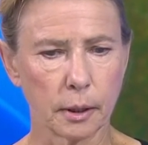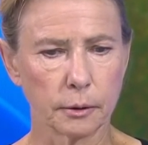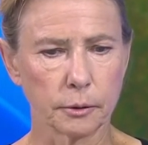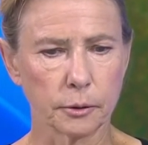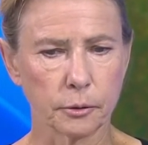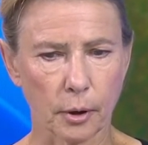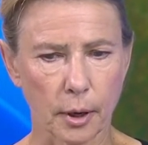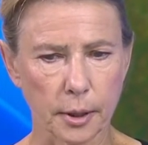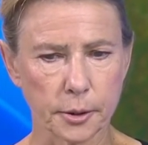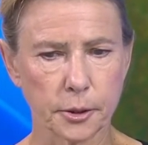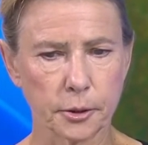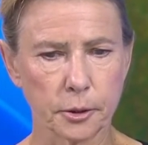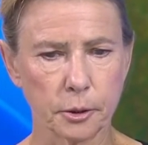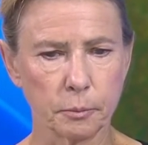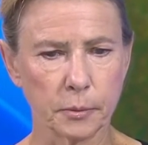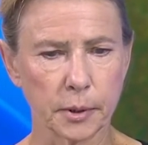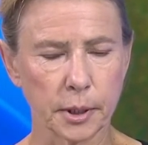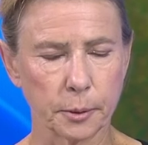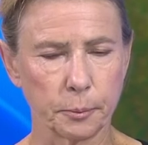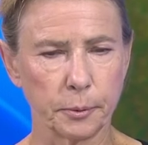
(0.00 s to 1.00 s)
tries to
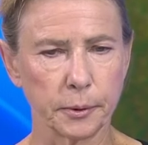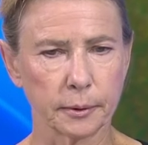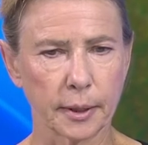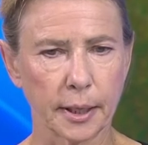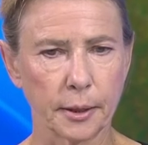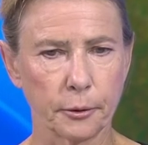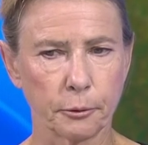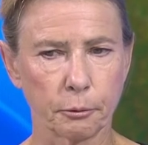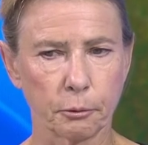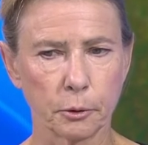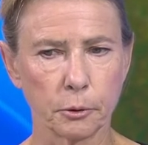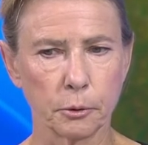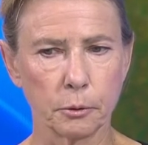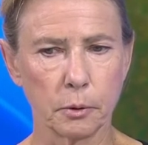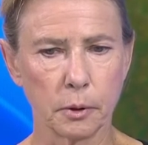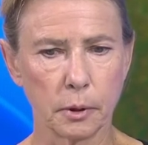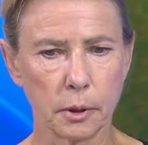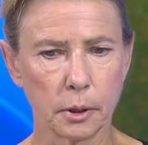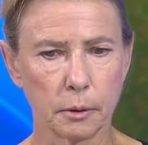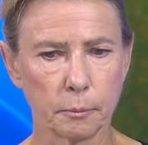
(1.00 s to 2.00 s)
manipulate
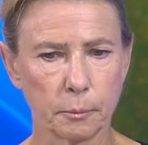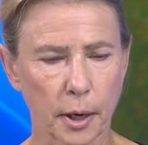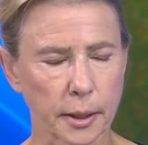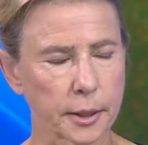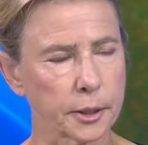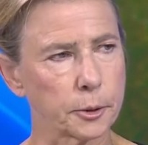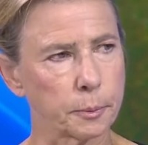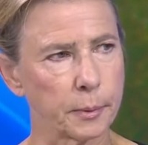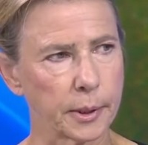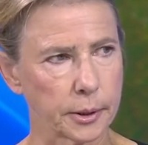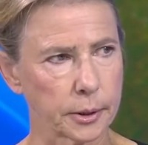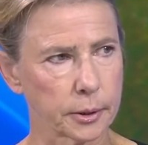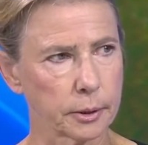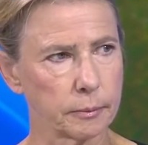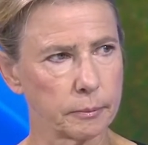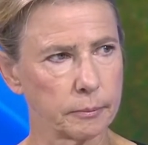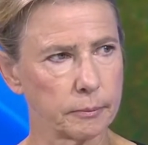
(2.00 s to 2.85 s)
through punishment.